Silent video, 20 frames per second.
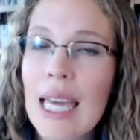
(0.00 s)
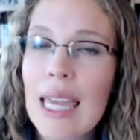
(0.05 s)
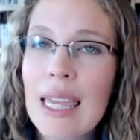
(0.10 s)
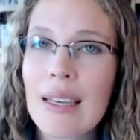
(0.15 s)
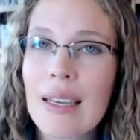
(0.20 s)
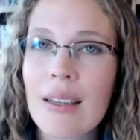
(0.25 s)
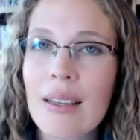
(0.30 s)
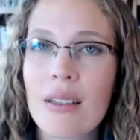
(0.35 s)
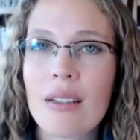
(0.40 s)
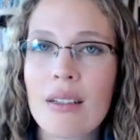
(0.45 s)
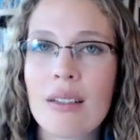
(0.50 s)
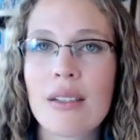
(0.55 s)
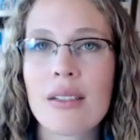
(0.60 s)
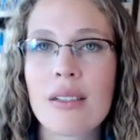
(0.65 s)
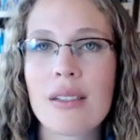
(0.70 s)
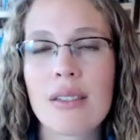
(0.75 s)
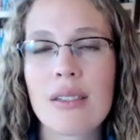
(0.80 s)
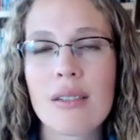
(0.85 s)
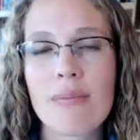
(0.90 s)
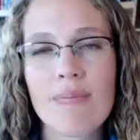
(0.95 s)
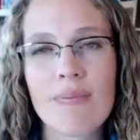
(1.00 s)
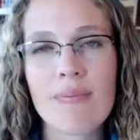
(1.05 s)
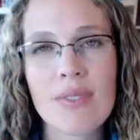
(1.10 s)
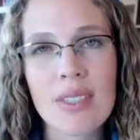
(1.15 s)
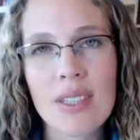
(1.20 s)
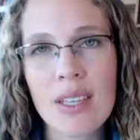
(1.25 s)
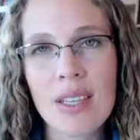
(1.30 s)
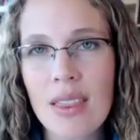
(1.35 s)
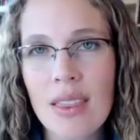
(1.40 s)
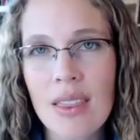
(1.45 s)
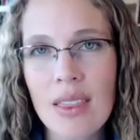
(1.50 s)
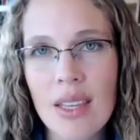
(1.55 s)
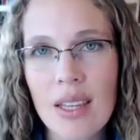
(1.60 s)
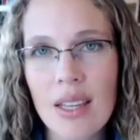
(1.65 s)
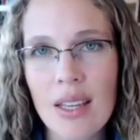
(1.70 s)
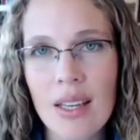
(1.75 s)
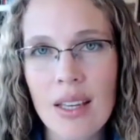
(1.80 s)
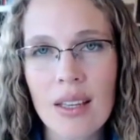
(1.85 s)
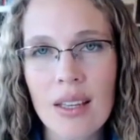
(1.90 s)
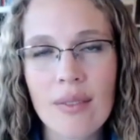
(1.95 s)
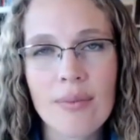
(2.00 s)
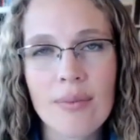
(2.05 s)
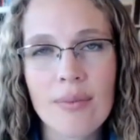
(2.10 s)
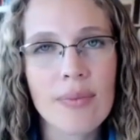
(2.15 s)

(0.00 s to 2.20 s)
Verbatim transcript: They can cause skin thinning,